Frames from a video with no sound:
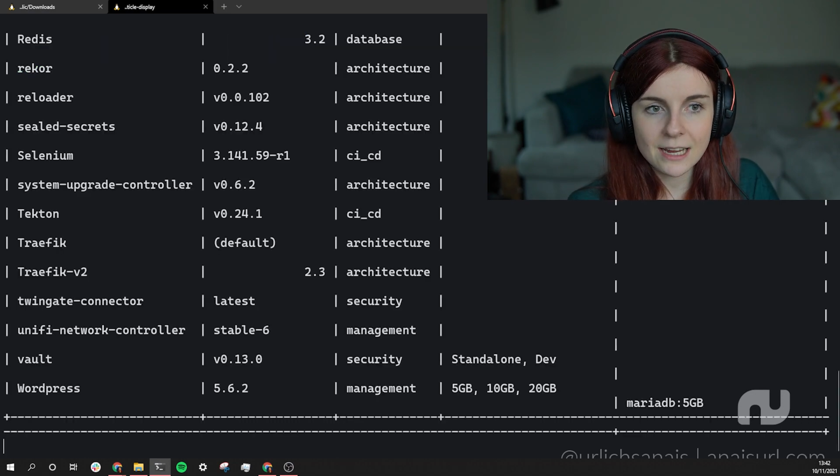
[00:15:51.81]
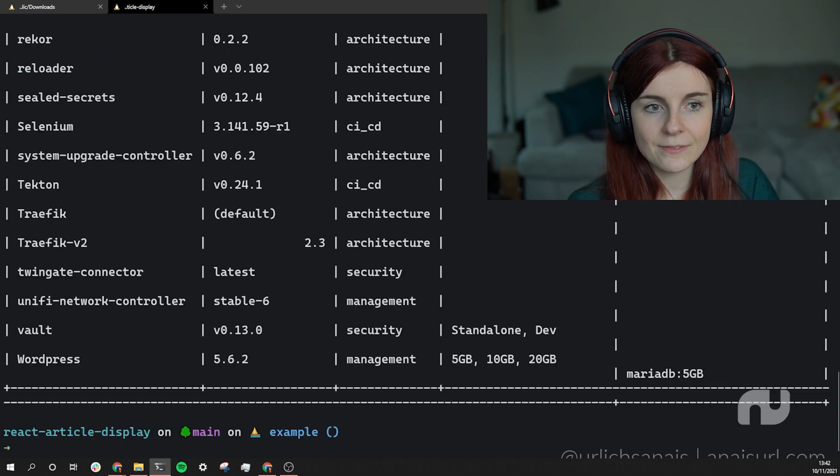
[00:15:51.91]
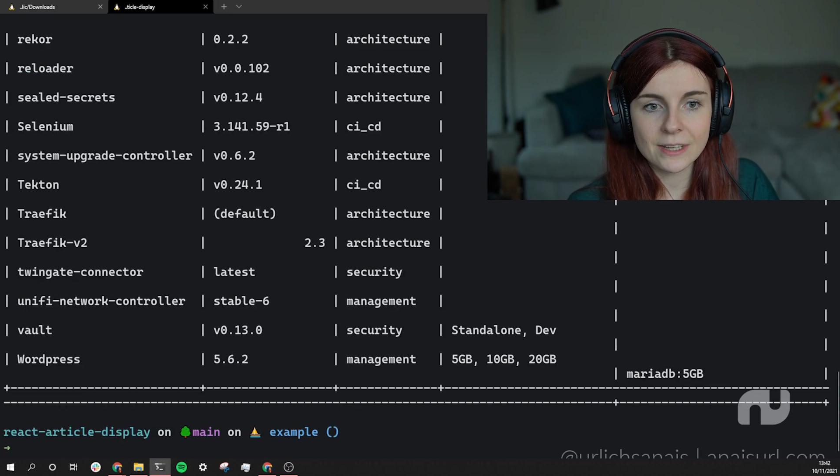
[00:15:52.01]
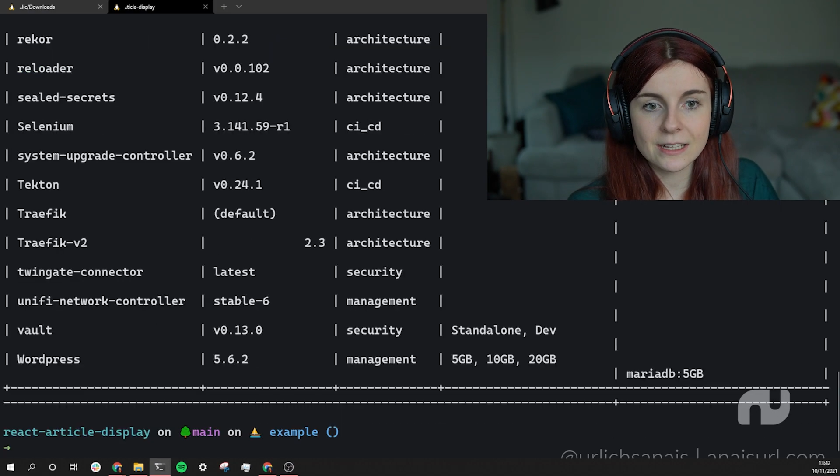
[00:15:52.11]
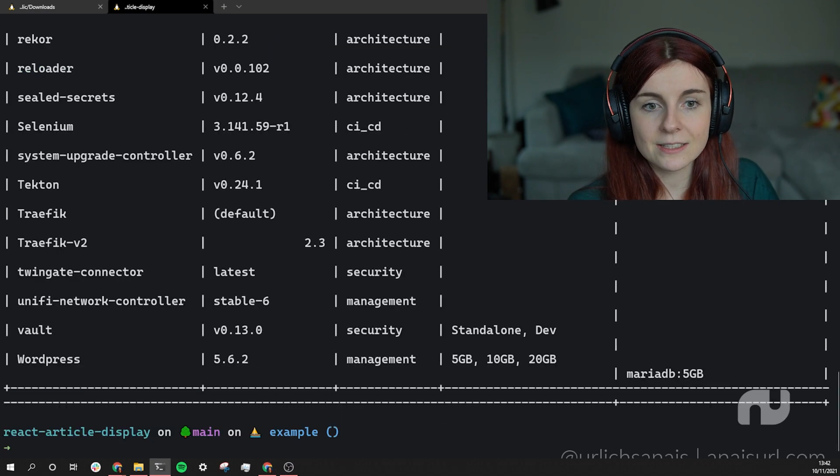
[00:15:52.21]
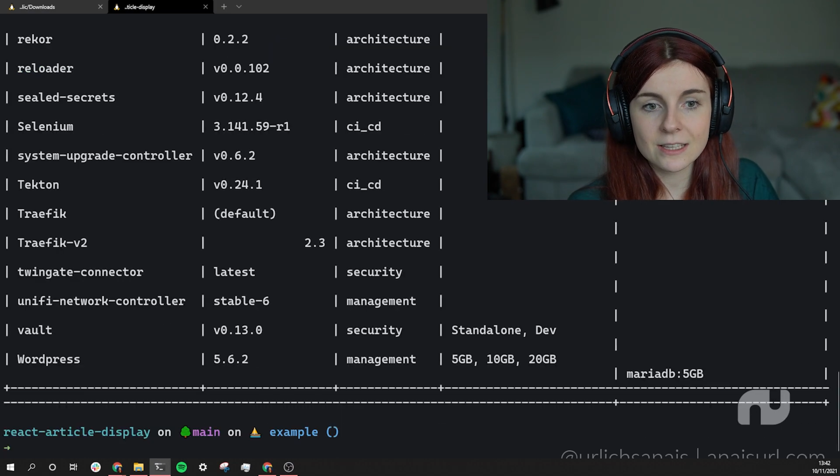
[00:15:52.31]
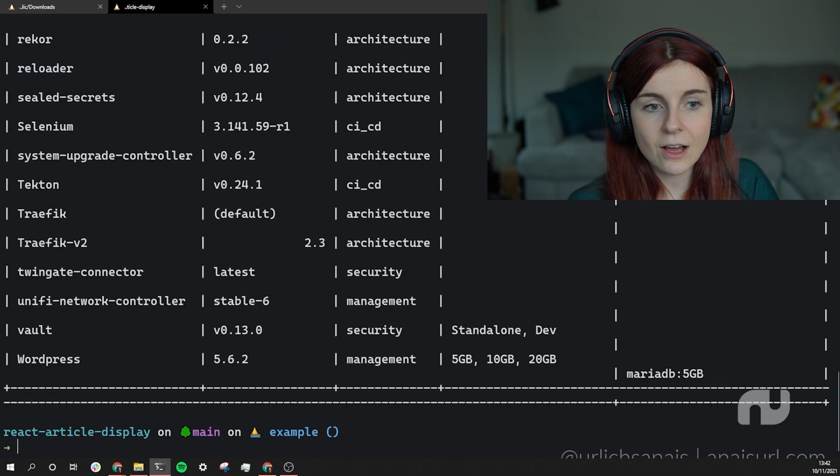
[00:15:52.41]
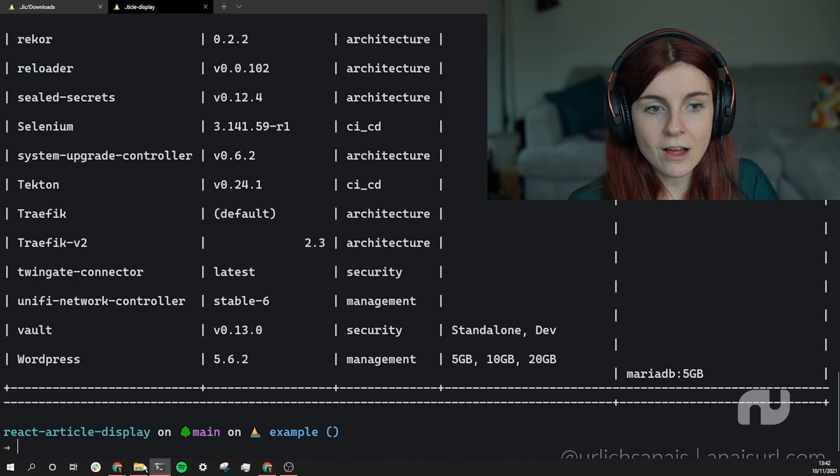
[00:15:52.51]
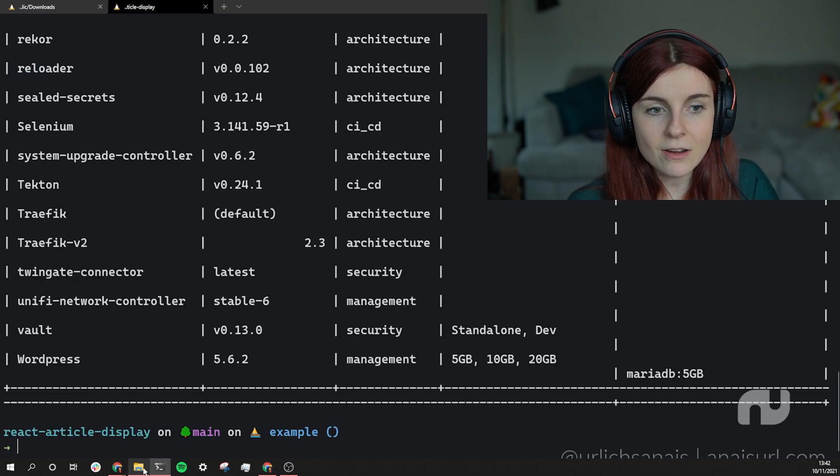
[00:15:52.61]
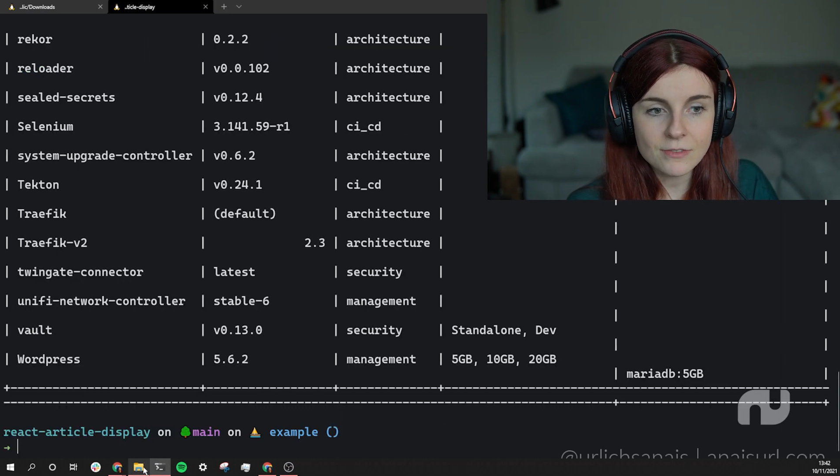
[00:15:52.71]
And we can see
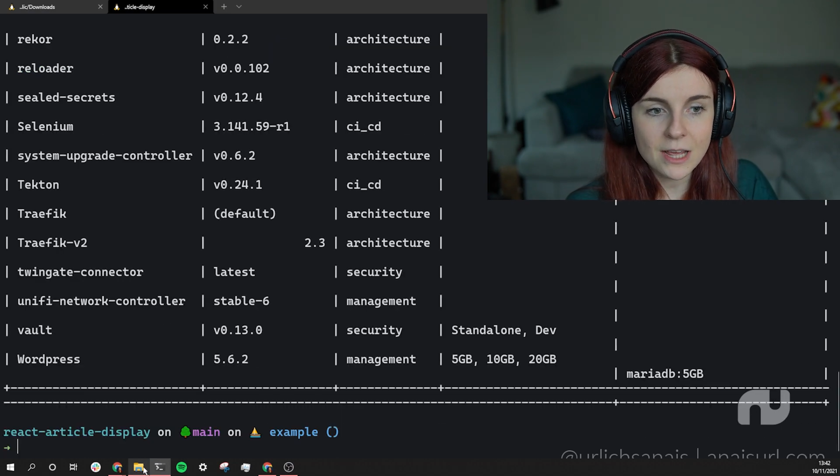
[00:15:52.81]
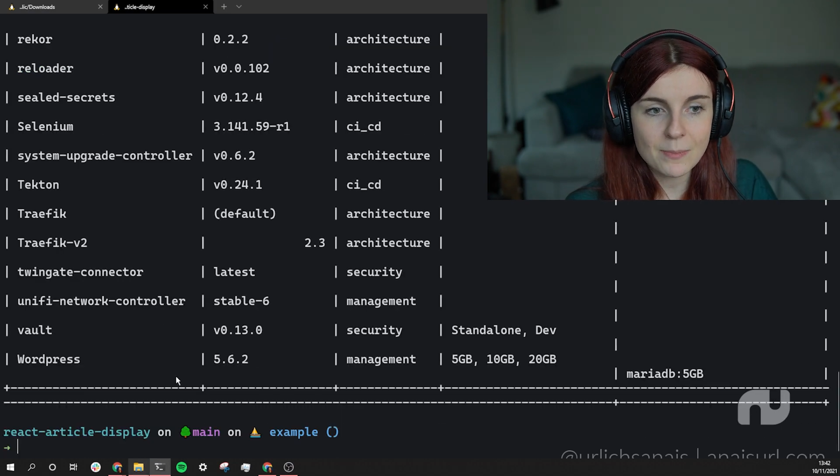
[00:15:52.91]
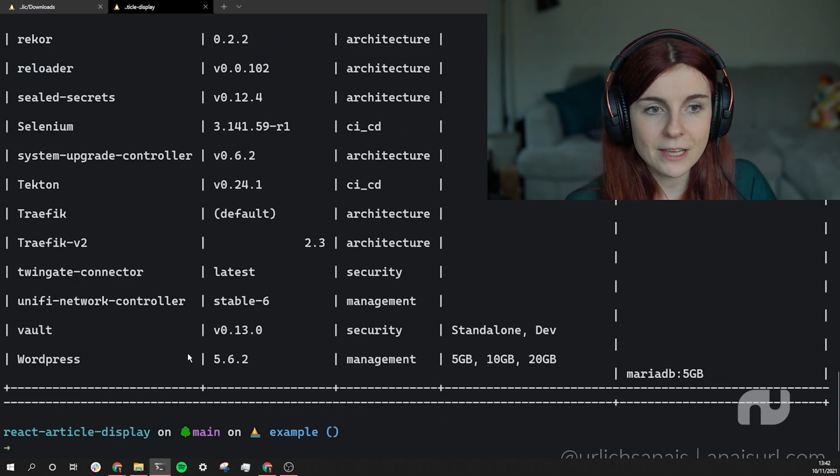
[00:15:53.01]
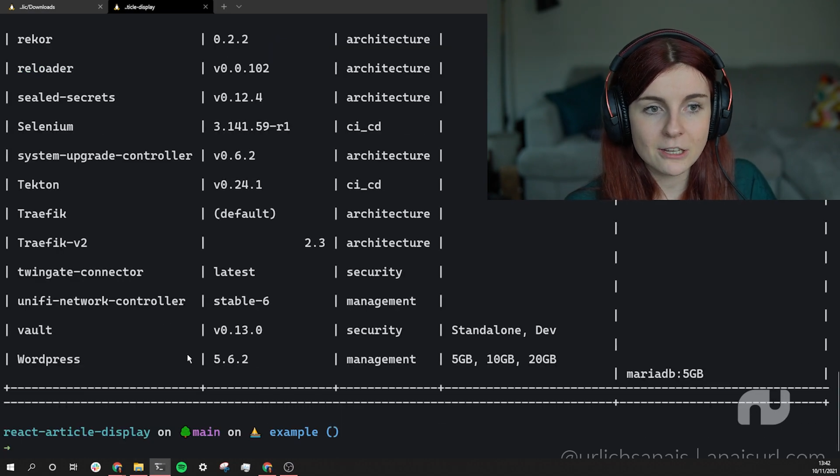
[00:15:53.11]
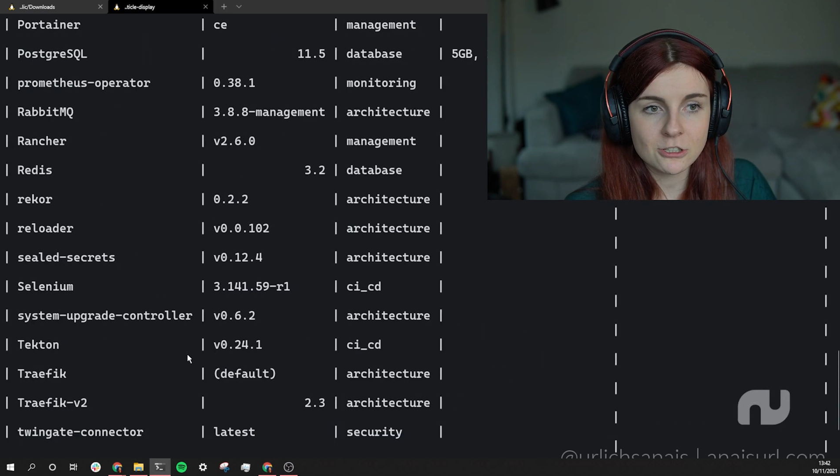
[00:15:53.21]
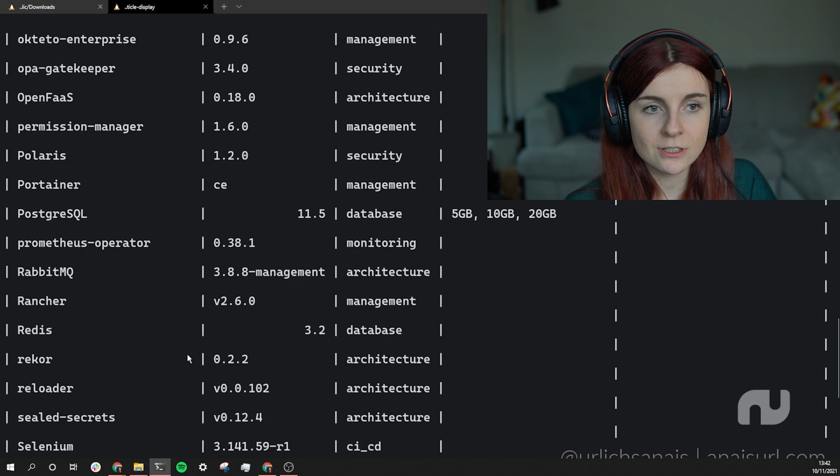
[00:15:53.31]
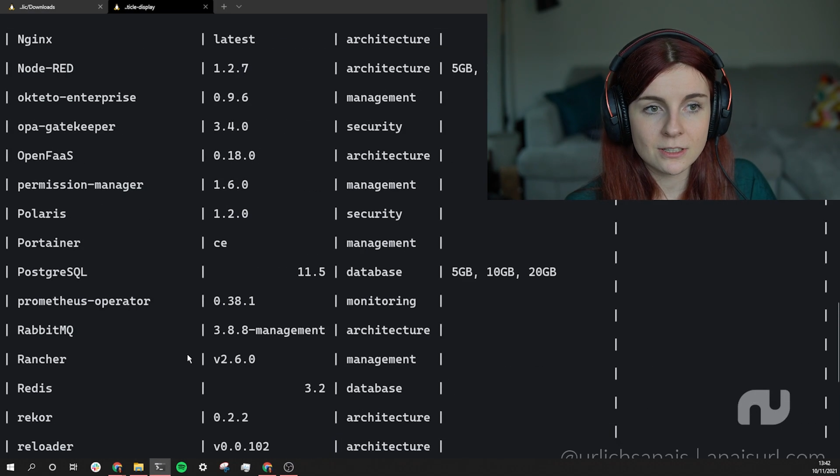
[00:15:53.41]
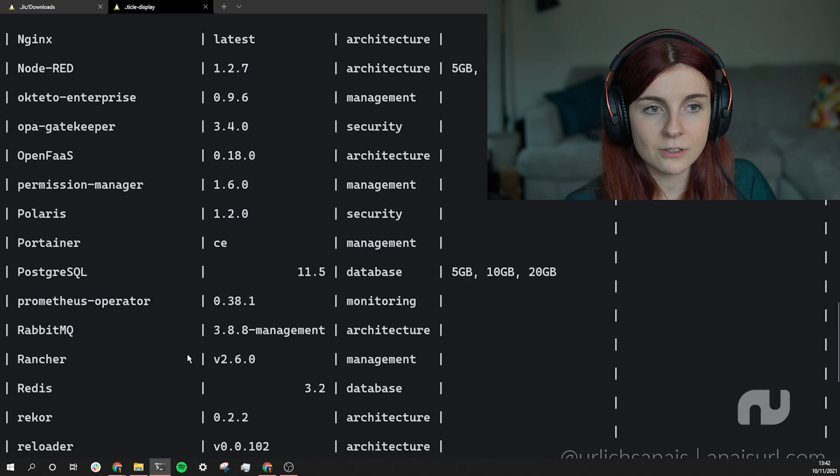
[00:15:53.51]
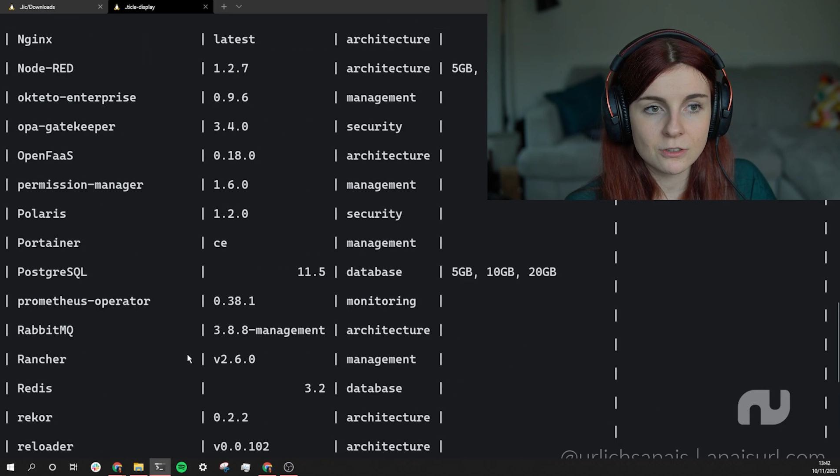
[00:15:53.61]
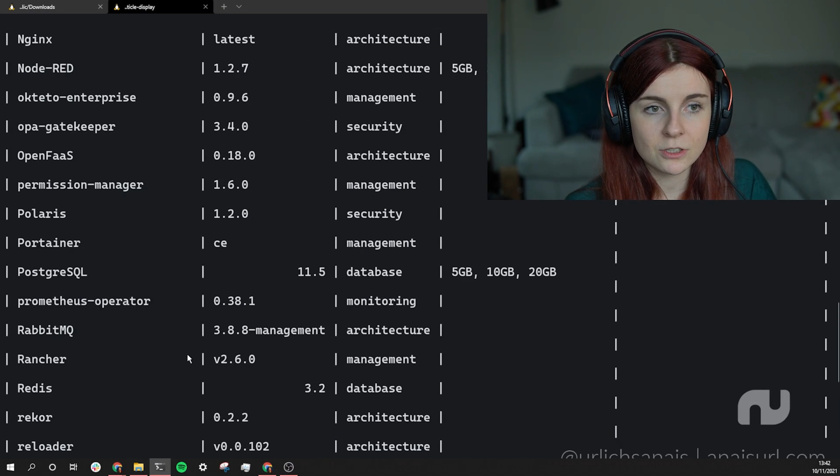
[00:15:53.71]
all of the applications
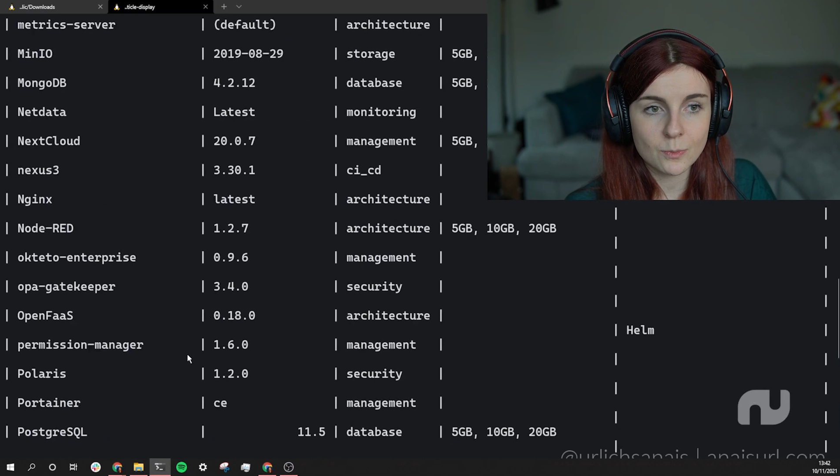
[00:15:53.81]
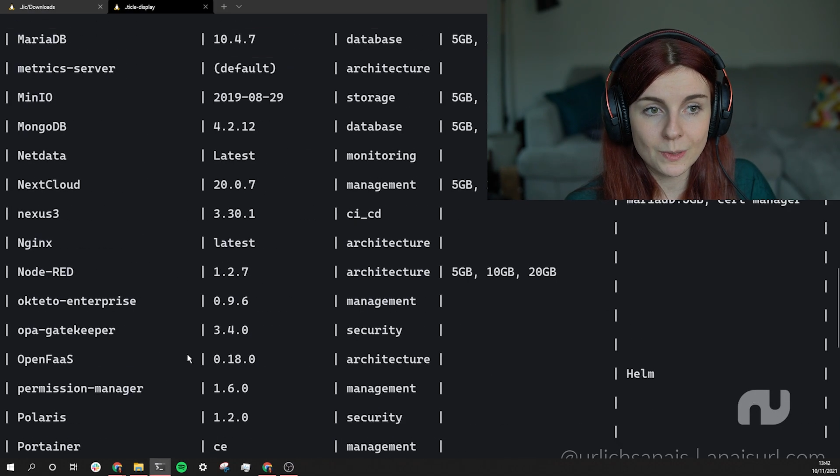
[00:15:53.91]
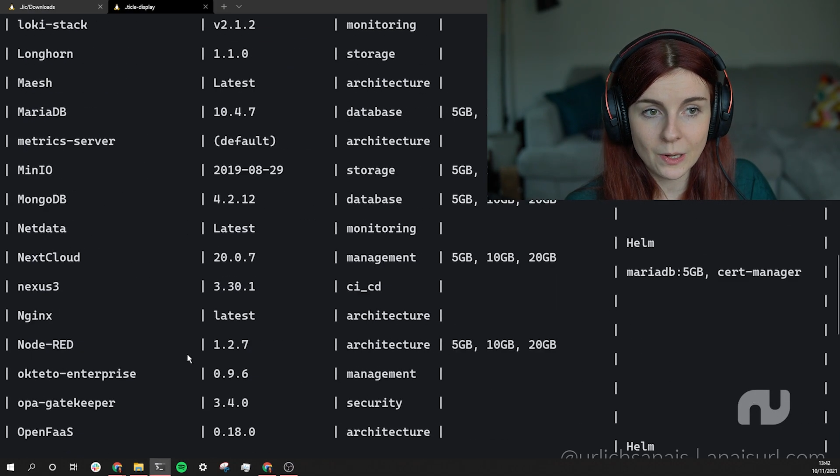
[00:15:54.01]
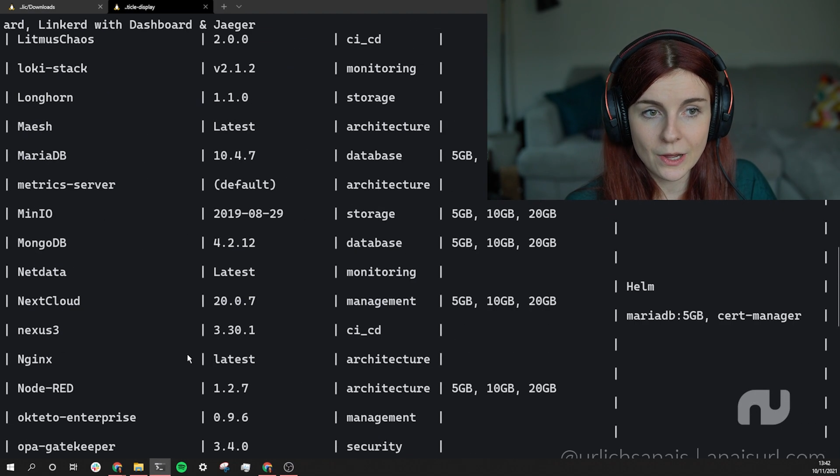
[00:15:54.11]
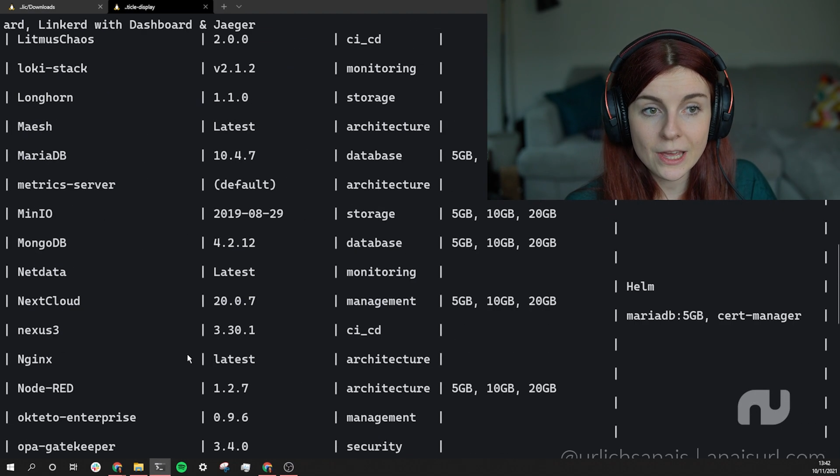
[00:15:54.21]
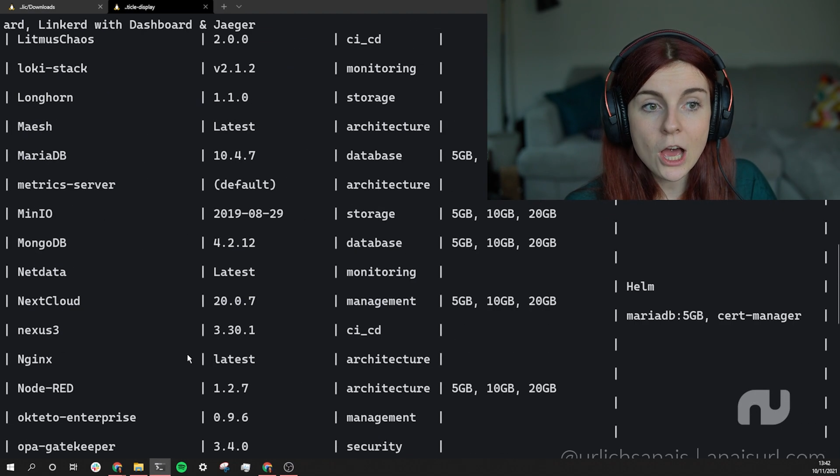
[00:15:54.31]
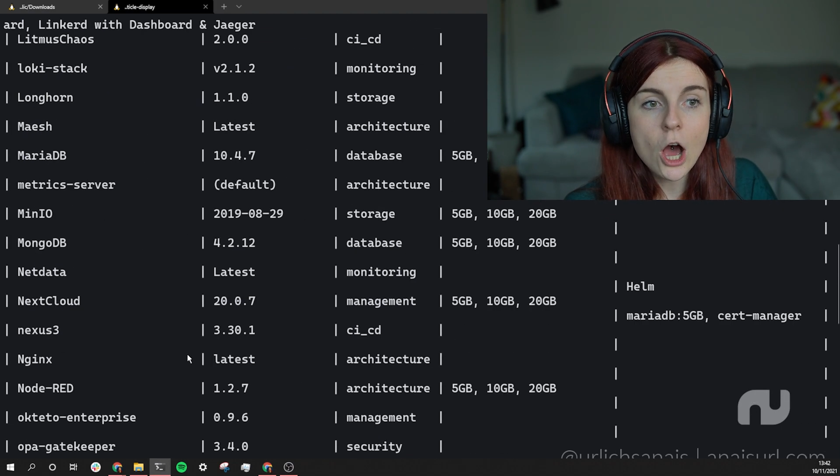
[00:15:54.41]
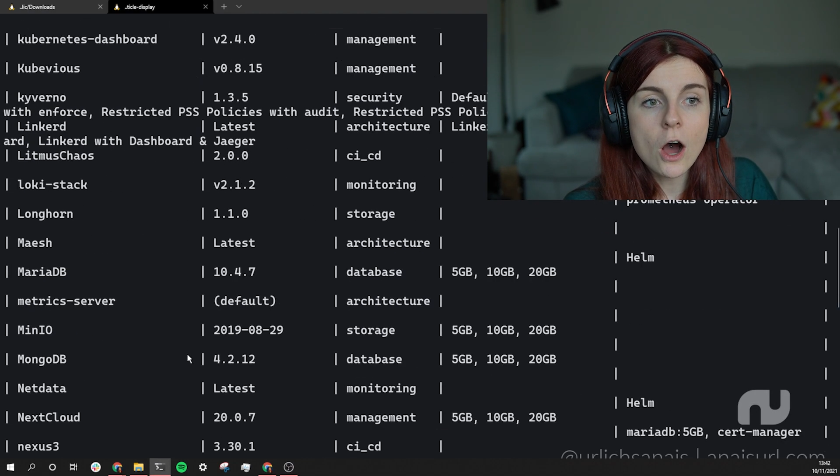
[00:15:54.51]
that you could deploy